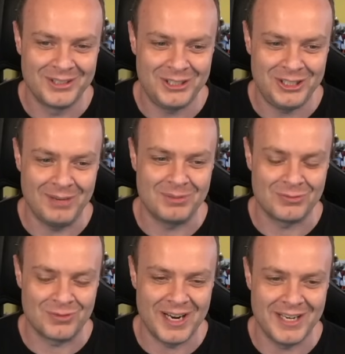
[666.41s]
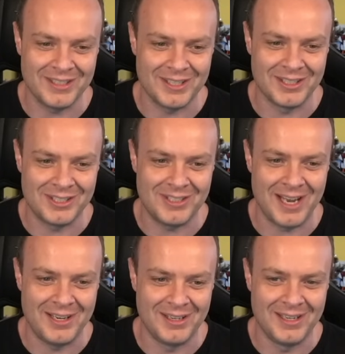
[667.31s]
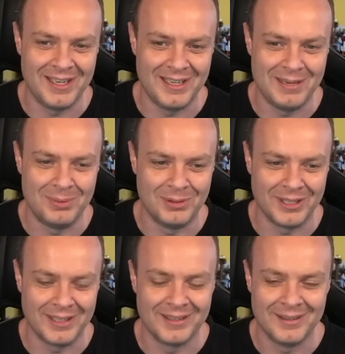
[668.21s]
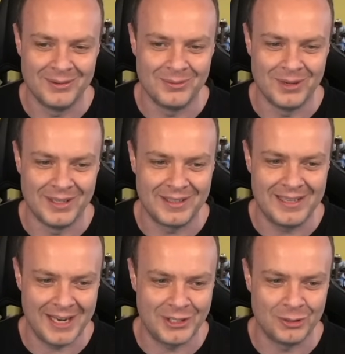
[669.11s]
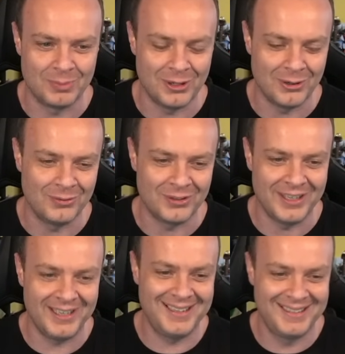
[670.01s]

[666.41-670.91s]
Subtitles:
Chips, rice, and a steak and kidney pudding with ketchup all over it.